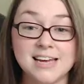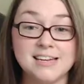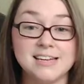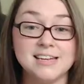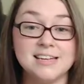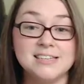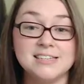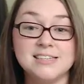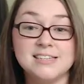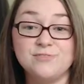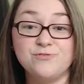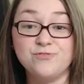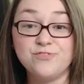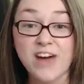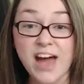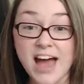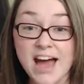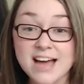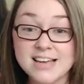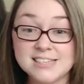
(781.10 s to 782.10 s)
and it's
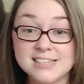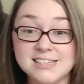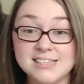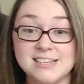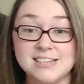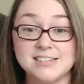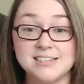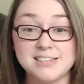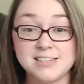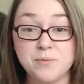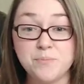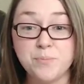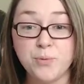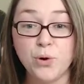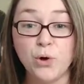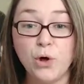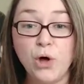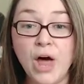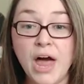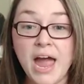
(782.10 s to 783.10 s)
fast and
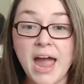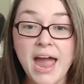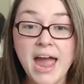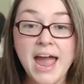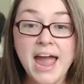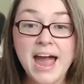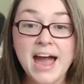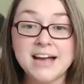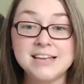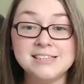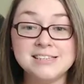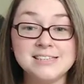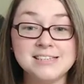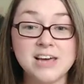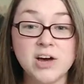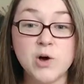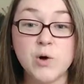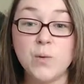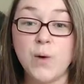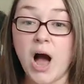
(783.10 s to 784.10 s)
simple, and
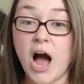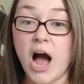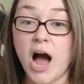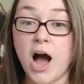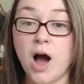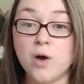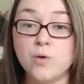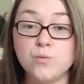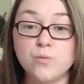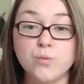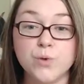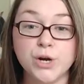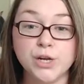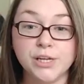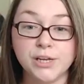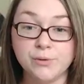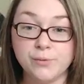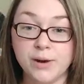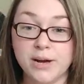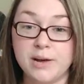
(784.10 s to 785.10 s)
so I
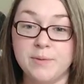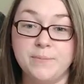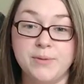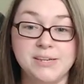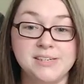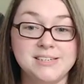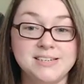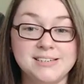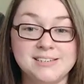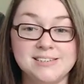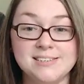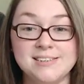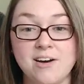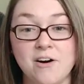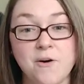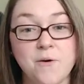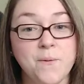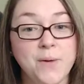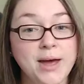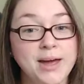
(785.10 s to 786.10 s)
really recommend it.
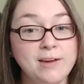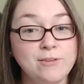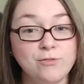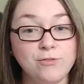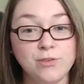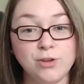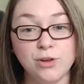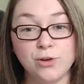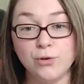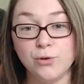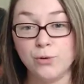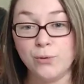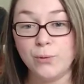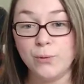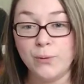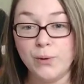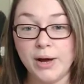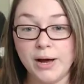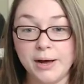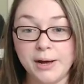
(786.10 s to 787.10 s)
So if
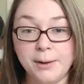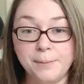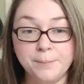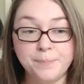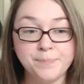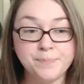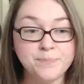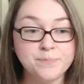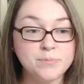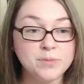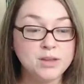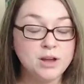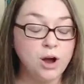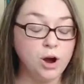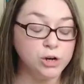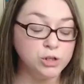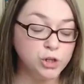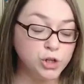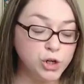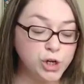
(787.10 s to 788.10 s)
you
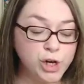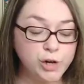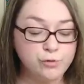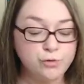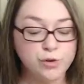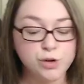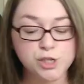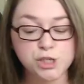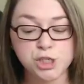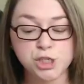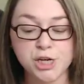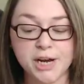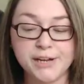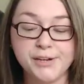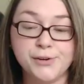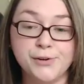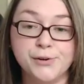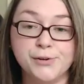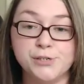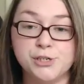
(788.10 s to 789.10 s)
are looking for a
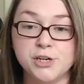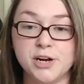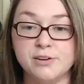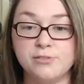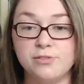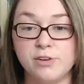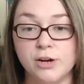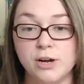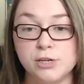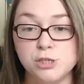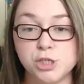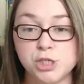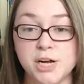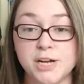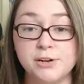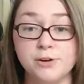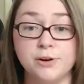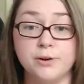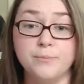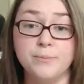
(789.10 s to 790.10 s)
straightener or trying to figure out a
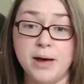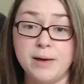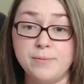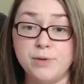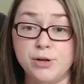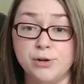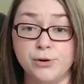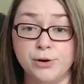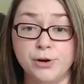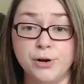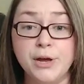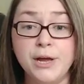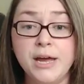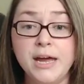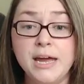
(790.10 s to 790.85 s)
straightener, or maybe you're